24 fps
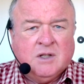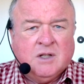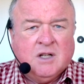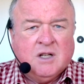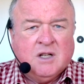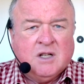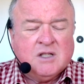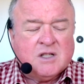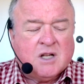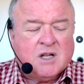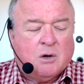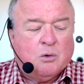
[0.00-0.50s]

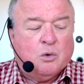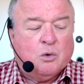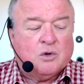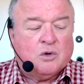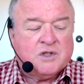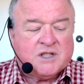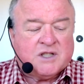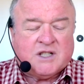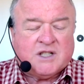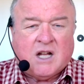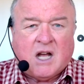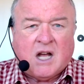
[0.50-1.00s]
So we'll
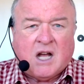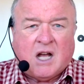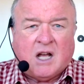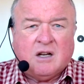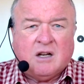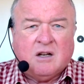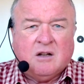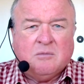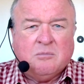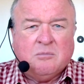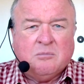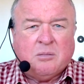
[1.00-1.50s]
start
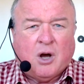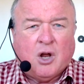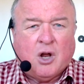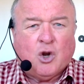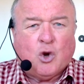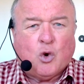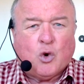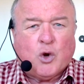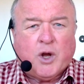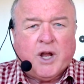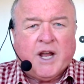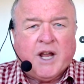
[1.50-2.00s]
by
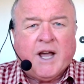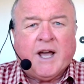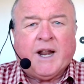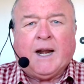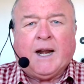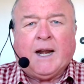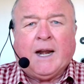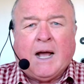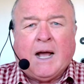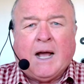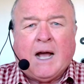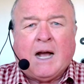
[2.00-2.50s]
looking at a
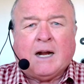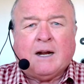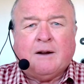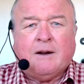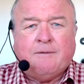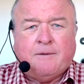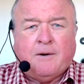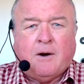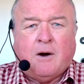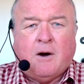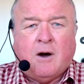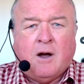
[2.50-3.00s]
Lark
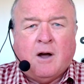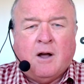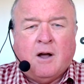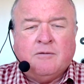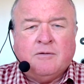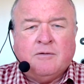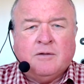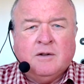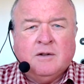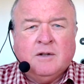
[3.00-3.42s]
5,